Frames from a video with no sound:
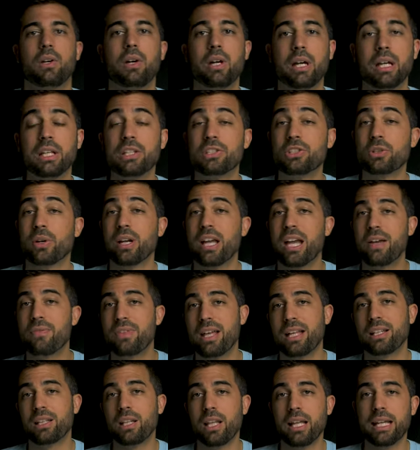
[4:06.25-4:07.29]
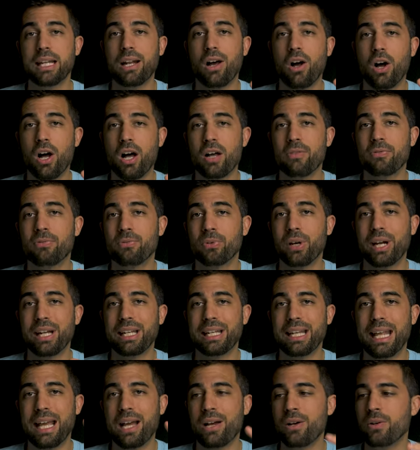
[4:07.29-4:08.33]
All right, so I have that light off
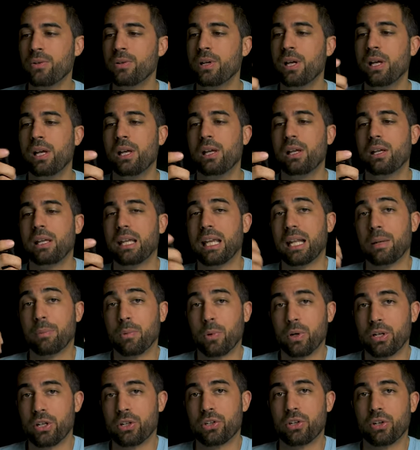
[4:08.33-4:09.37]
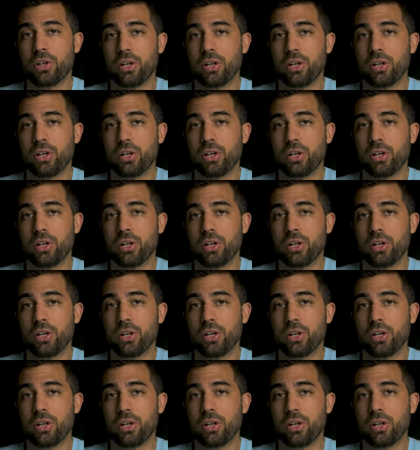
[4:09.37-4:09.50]
right now and I'm going to